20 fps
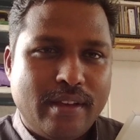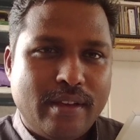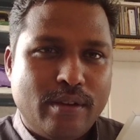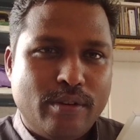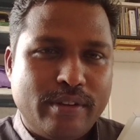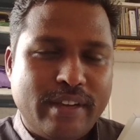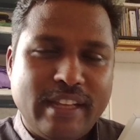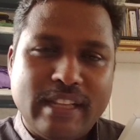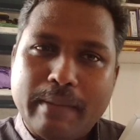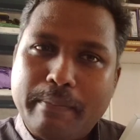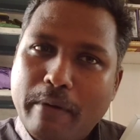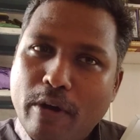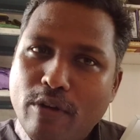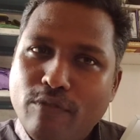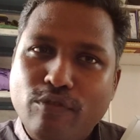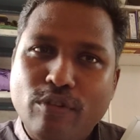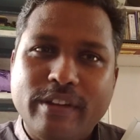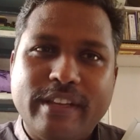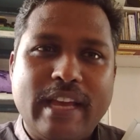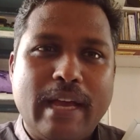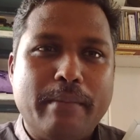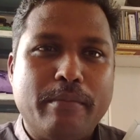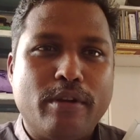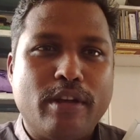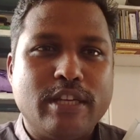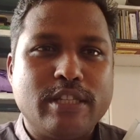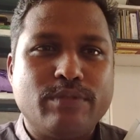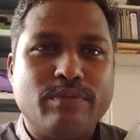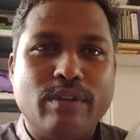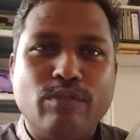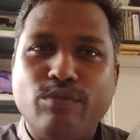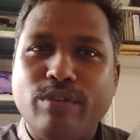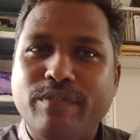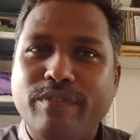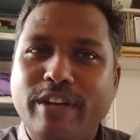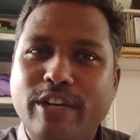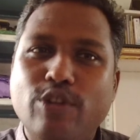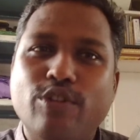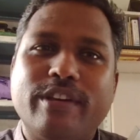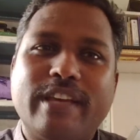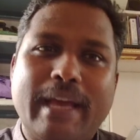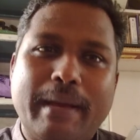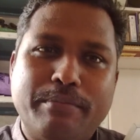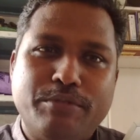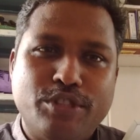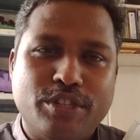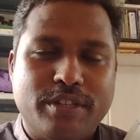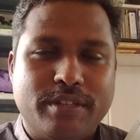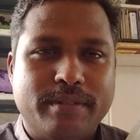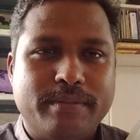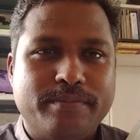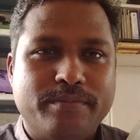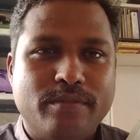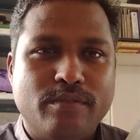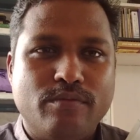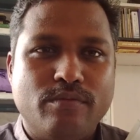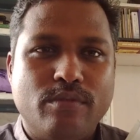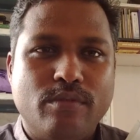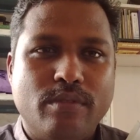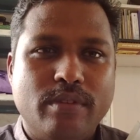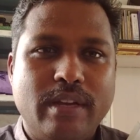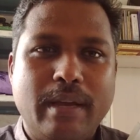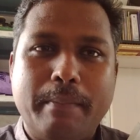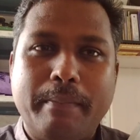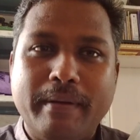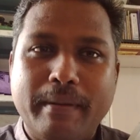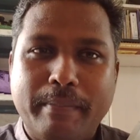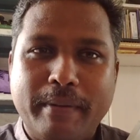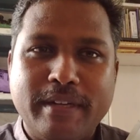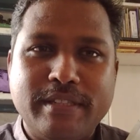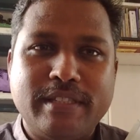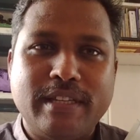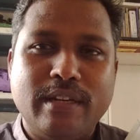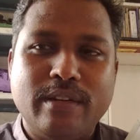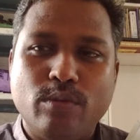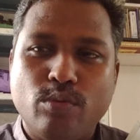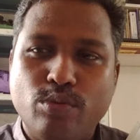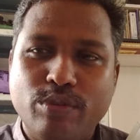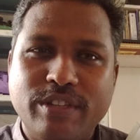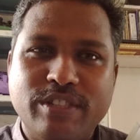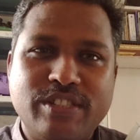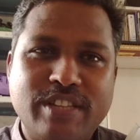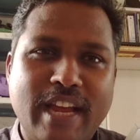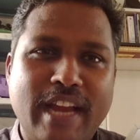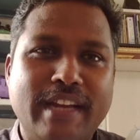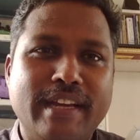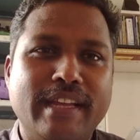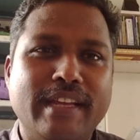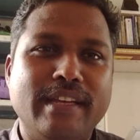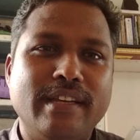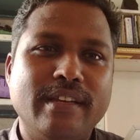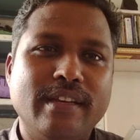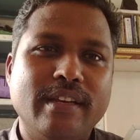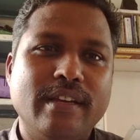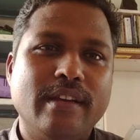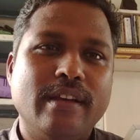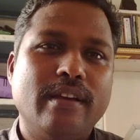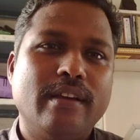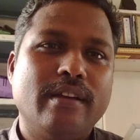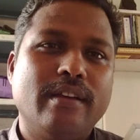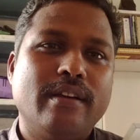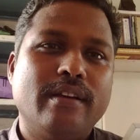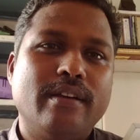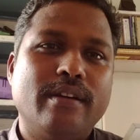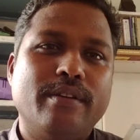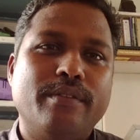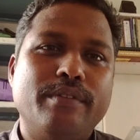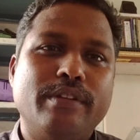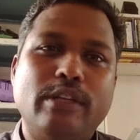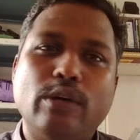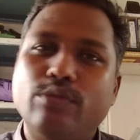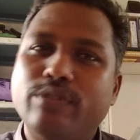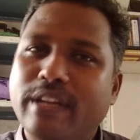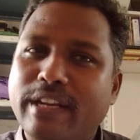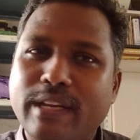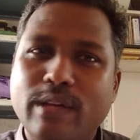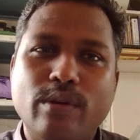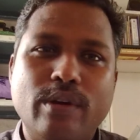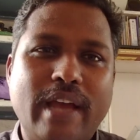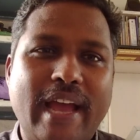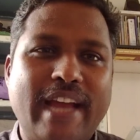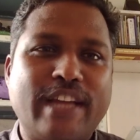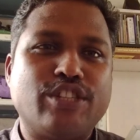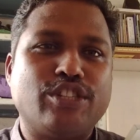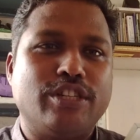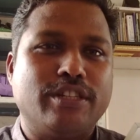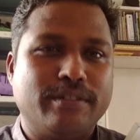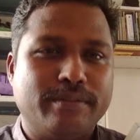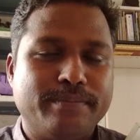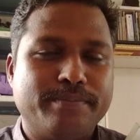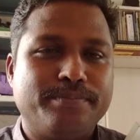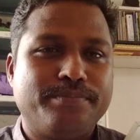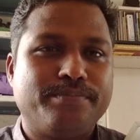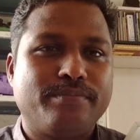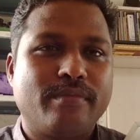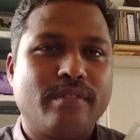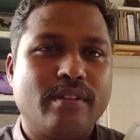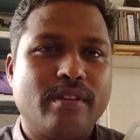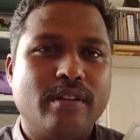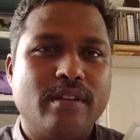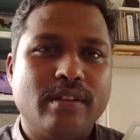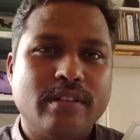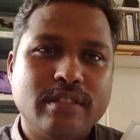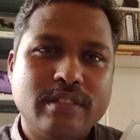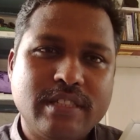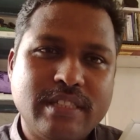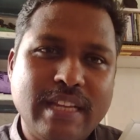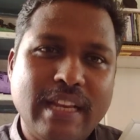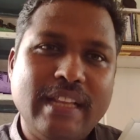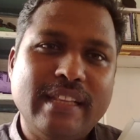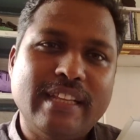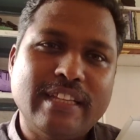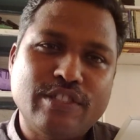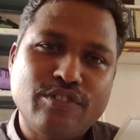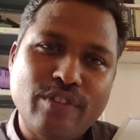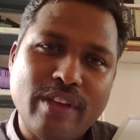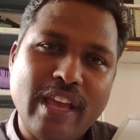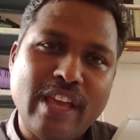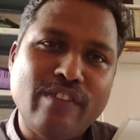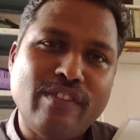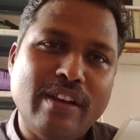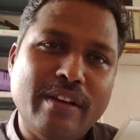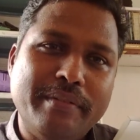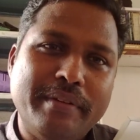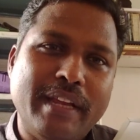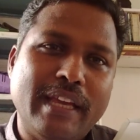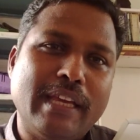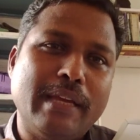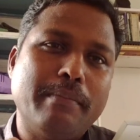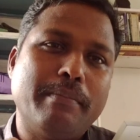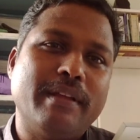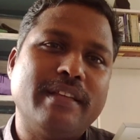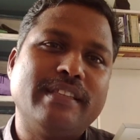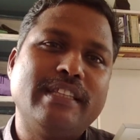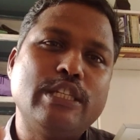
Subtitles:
Okay, in the powerful cameras, when we video capture a person who is standing without any action, still the swaying will be taking place.